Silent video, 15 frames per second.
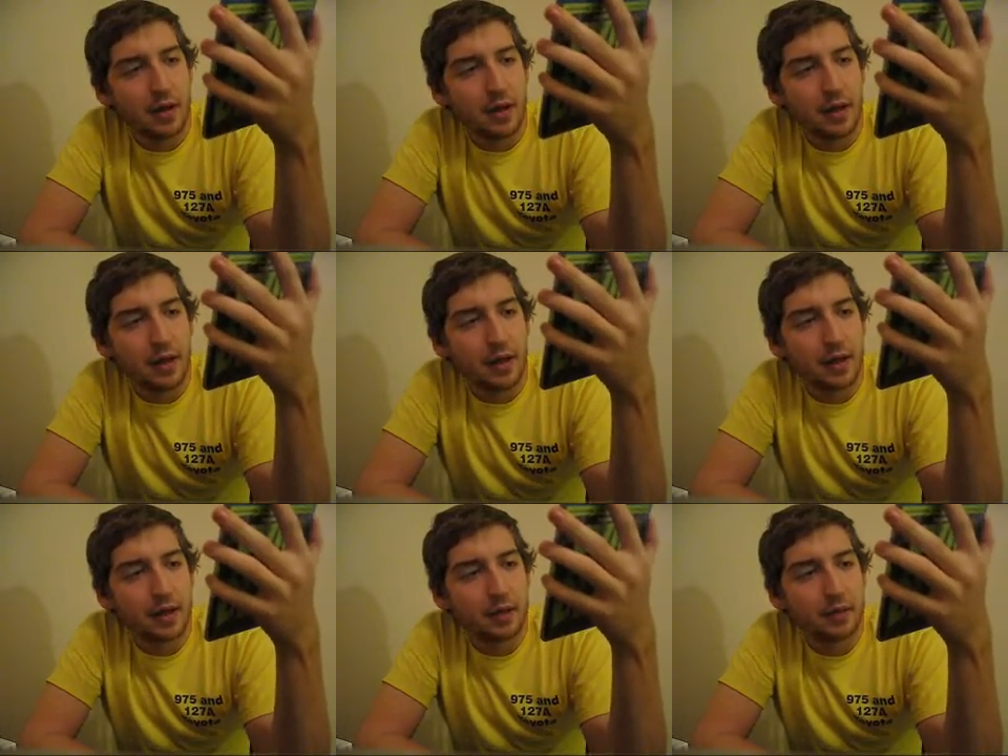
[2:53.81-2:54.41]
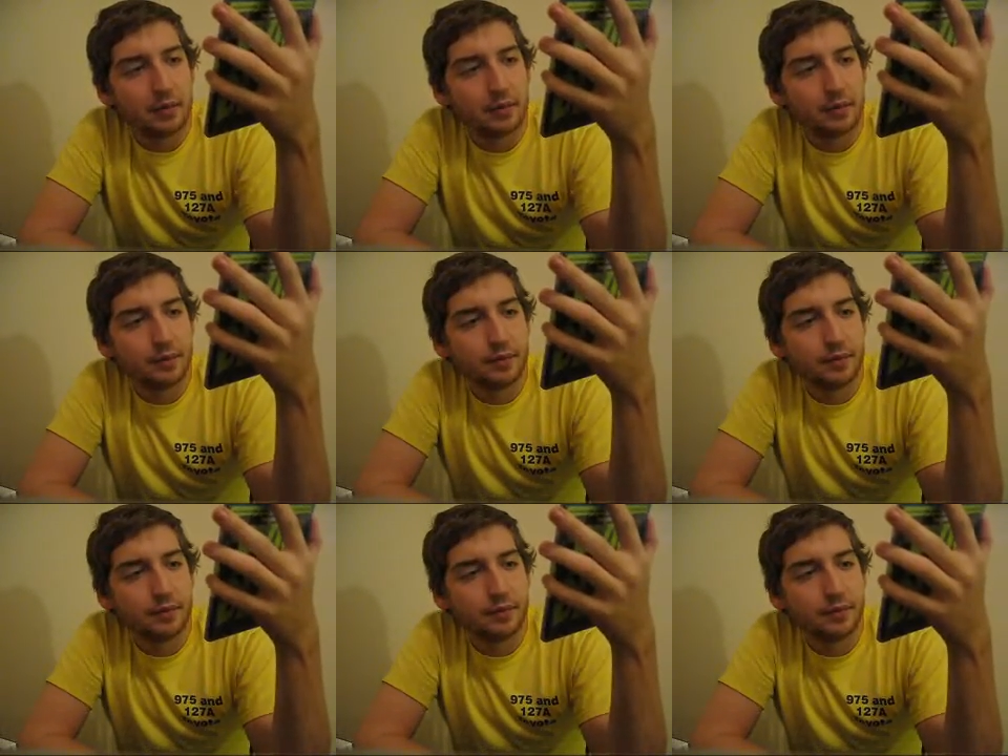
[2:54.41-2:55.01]
And
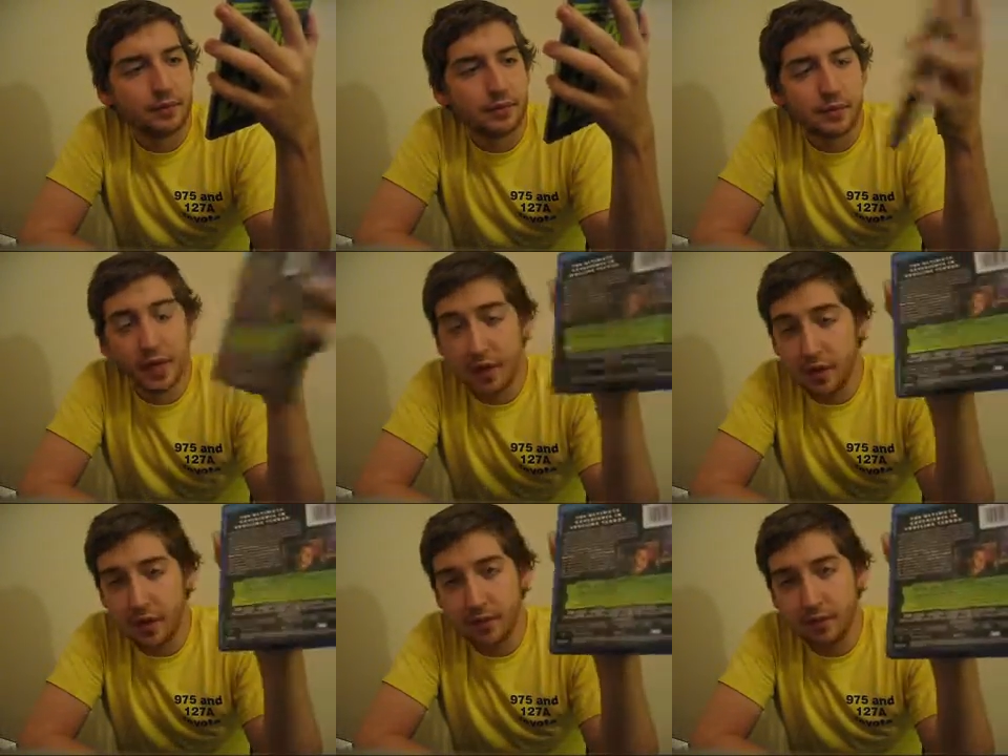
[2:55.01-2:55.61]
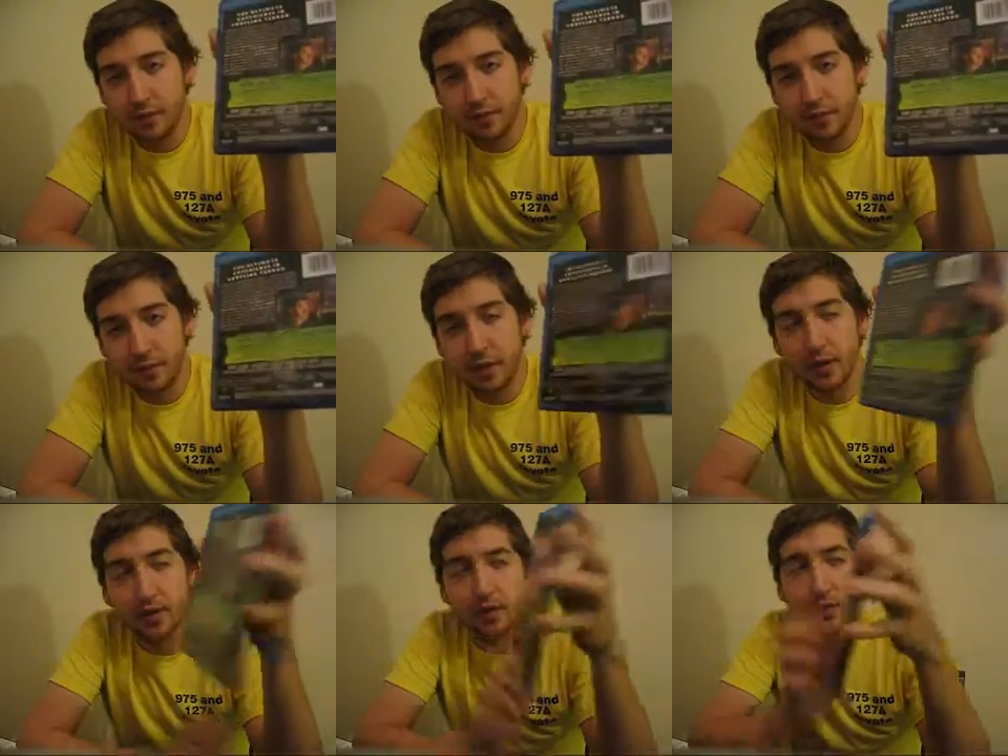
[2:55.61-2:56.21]
it's just,
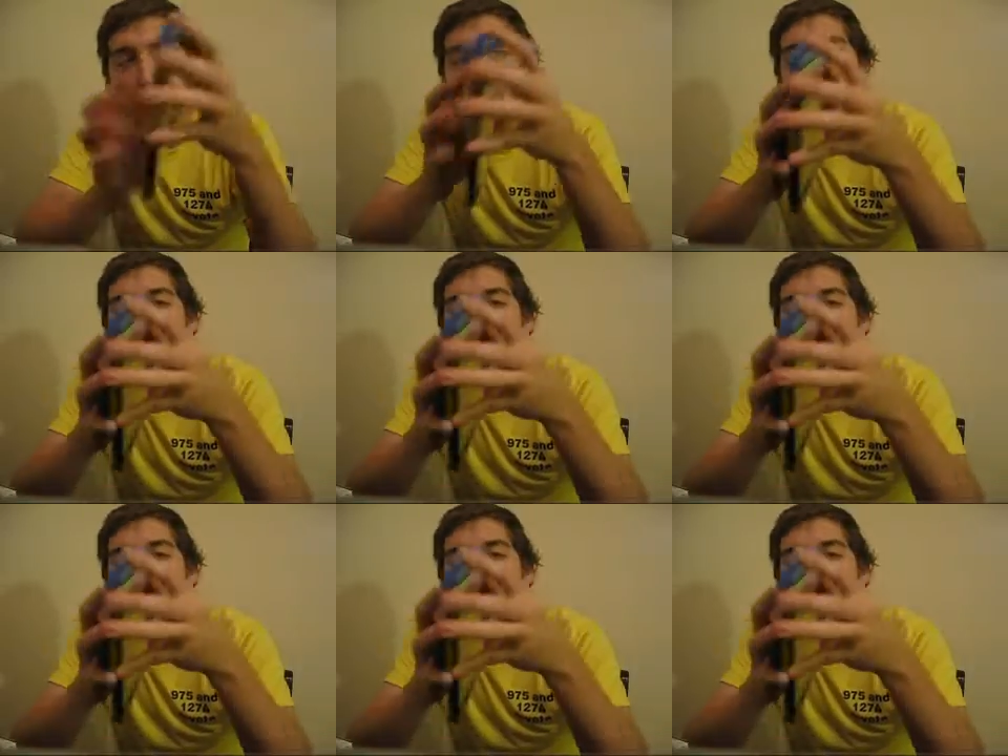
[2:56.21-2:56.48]
you know, it's really